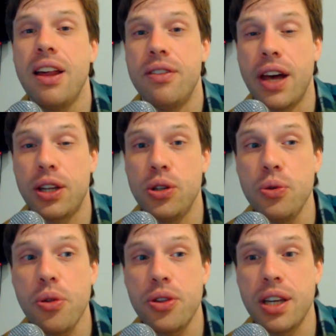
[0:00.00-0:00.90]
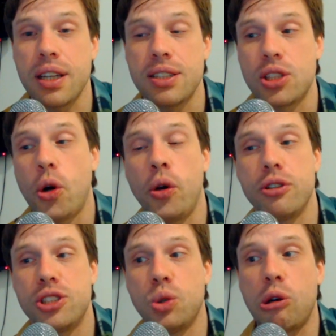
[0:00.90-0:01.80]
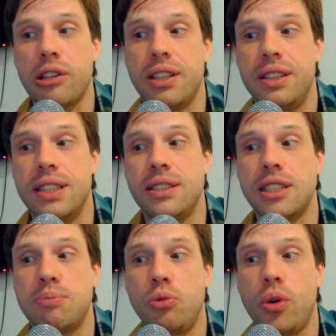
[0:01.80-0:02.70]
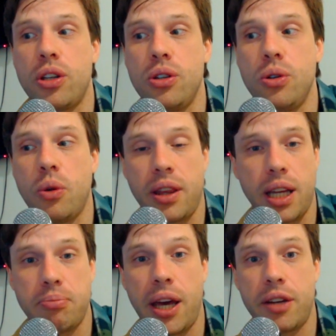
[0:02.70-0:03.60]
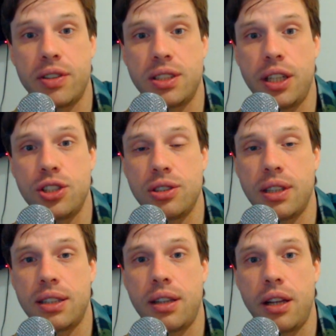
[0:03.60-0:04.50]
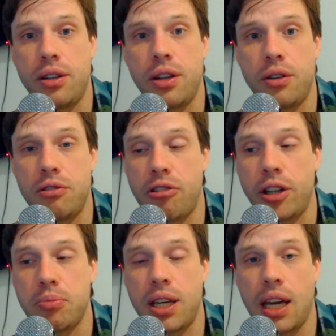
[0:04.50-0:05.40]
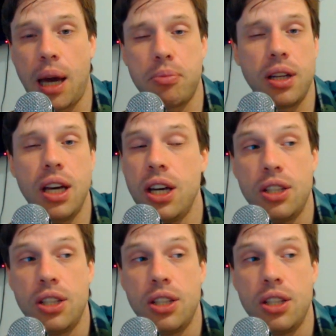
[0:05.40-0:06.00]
that you think is going to shorten the distance between you and that manifestation that you're trying to make happen.